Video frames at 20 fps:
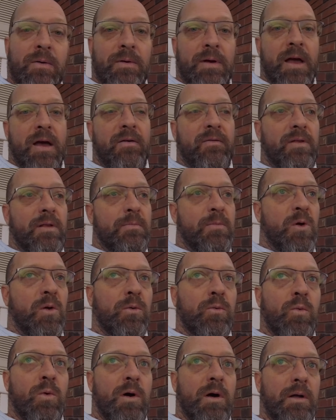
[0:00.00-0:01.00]
having the
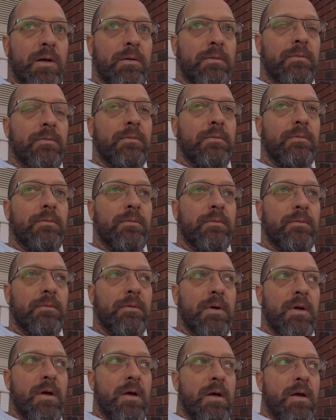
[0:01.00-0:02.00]
mold 1
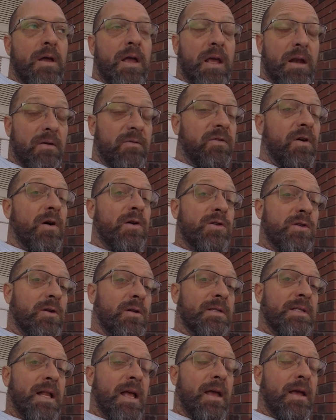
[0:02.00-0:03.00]
in a
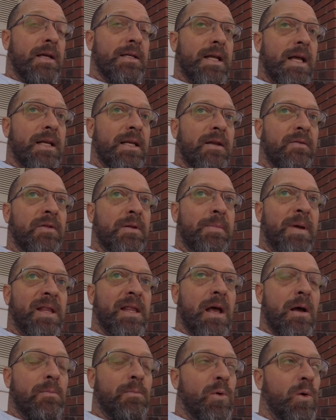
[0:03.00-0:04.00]
functional state, because I can definitely make
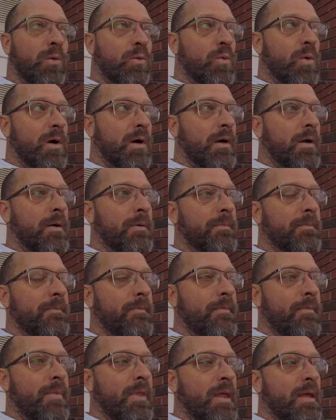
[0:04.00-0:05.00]
that mold work.
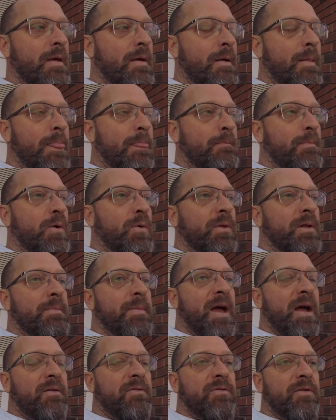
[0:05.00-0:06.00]
But when they're
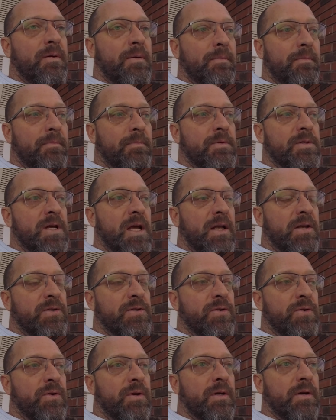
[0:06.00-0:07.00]
back from Chinese
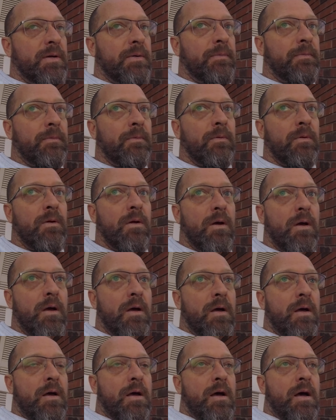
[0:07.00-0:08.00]
New Year,
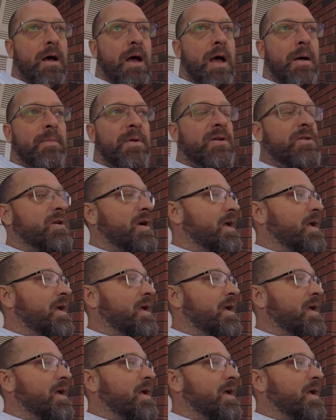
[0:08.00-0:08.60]
I'm going to try